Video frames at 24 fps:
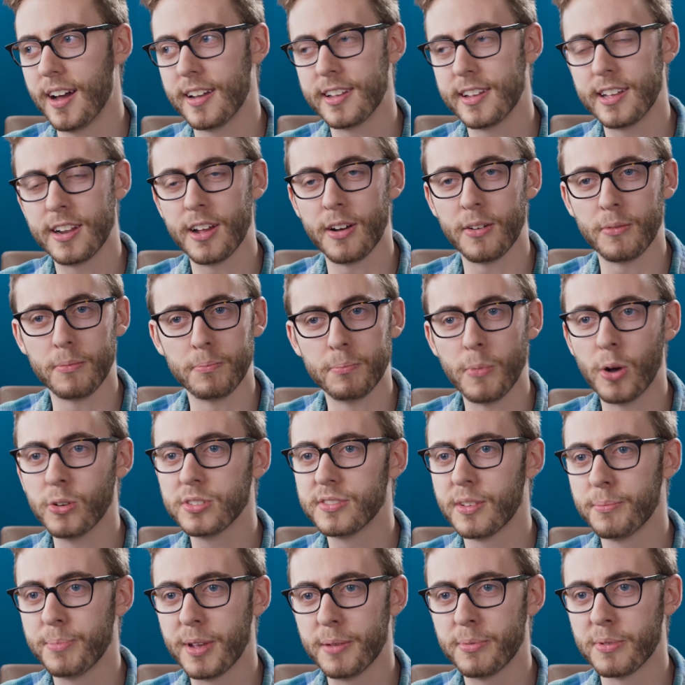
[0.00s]
you know, most
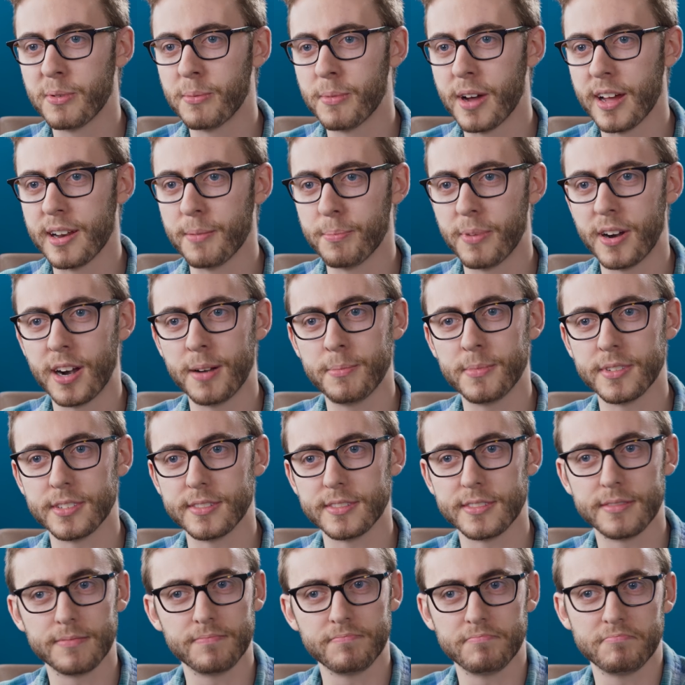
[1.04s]
of the people in my department
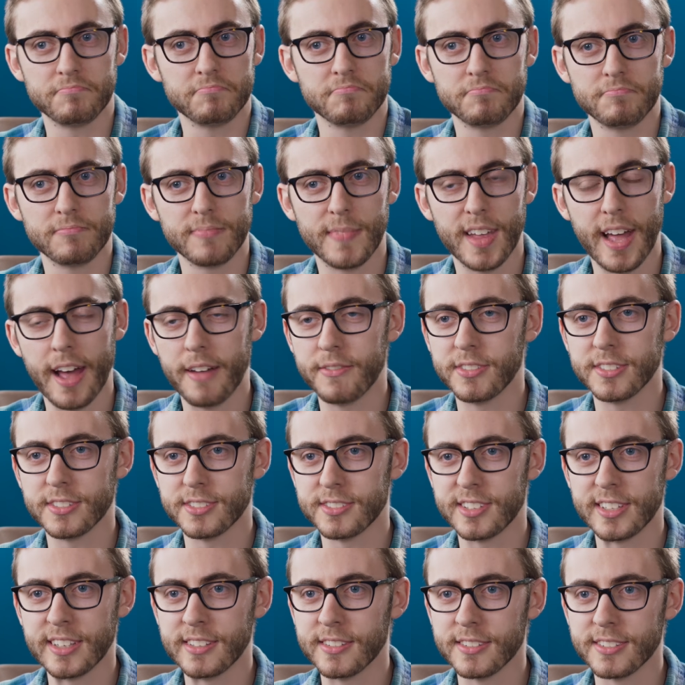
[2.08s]
haven't
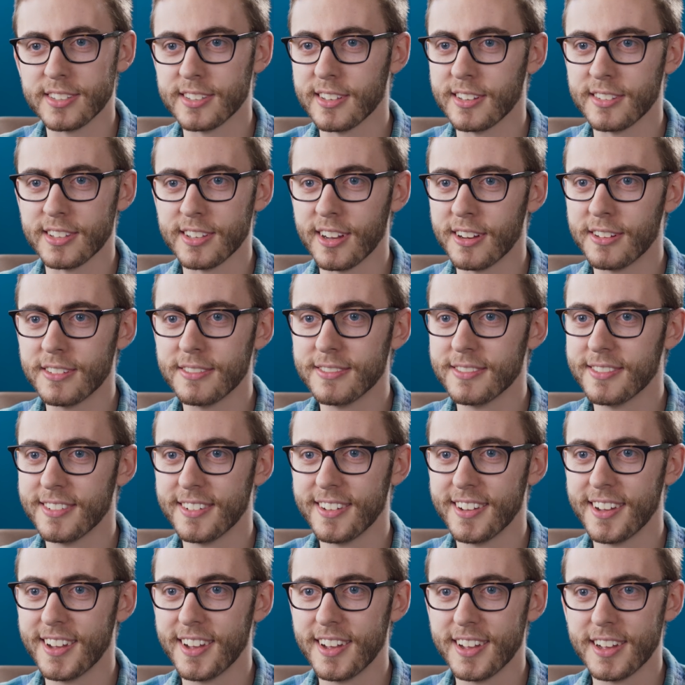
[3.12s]
seen Sintel.
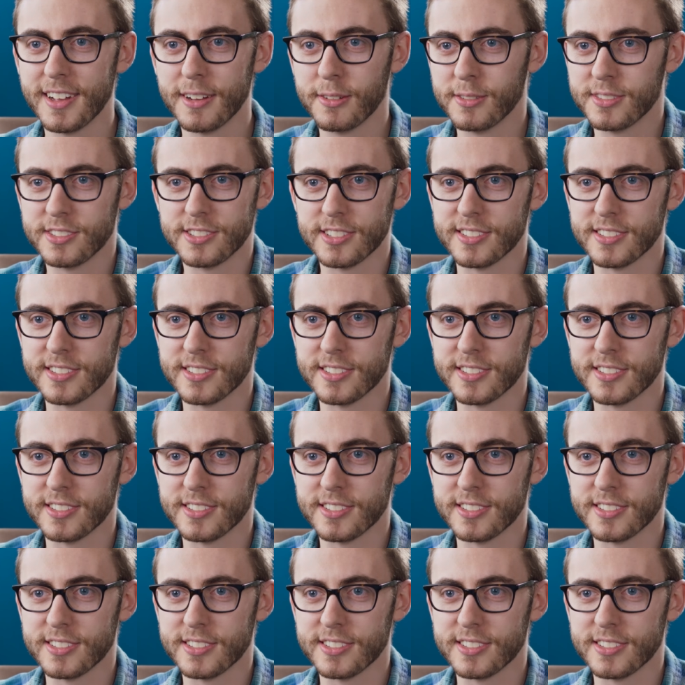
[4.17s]
It was